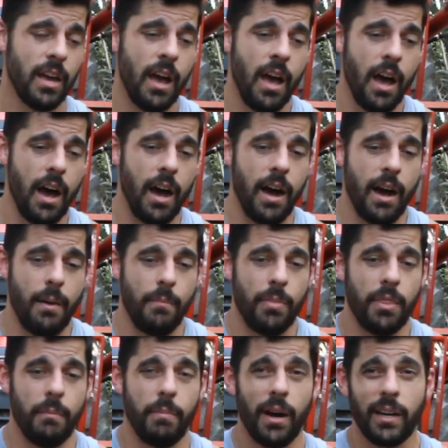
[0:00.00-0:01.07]

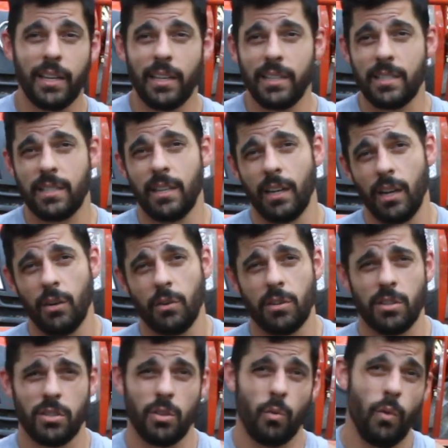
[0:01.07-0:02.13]
The buckets, the
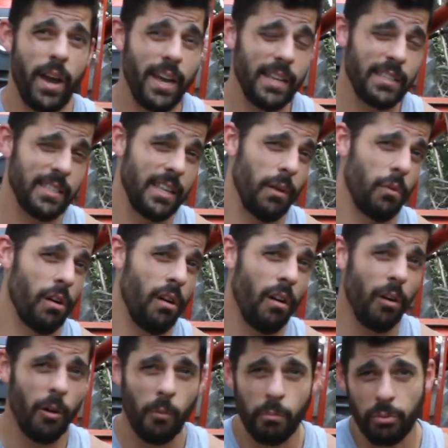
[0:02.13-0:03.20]
loaders, the weights, they were
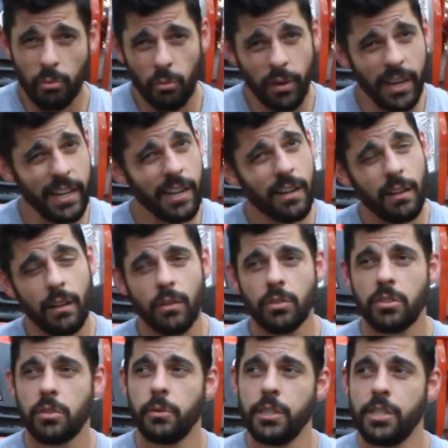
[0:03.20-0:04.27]
all pretty
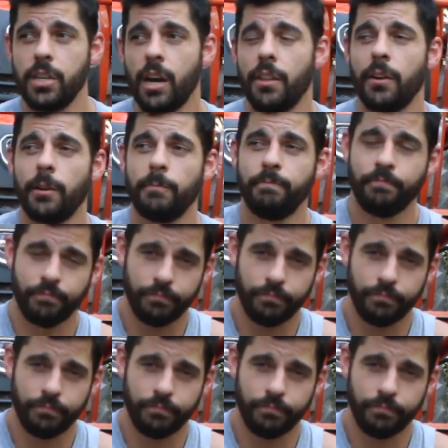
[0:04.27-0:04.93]
close to each other.